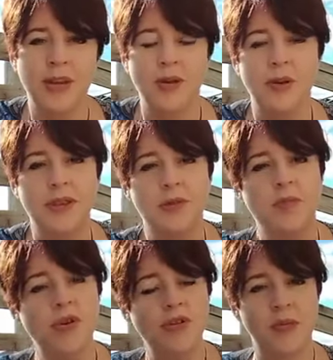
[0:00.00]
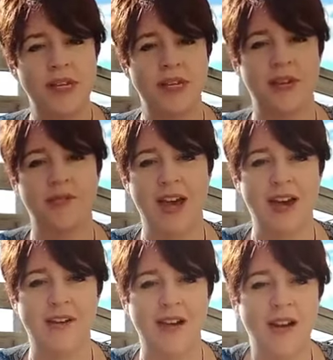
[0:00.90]
with the movement of
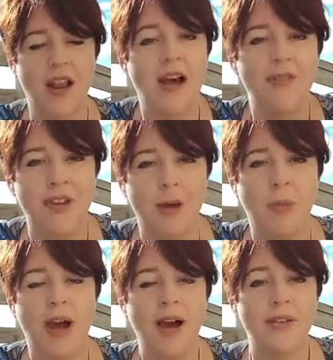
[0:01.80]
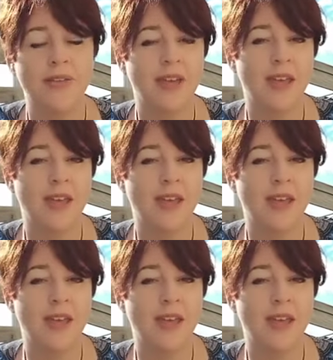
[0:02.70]
our life, our path,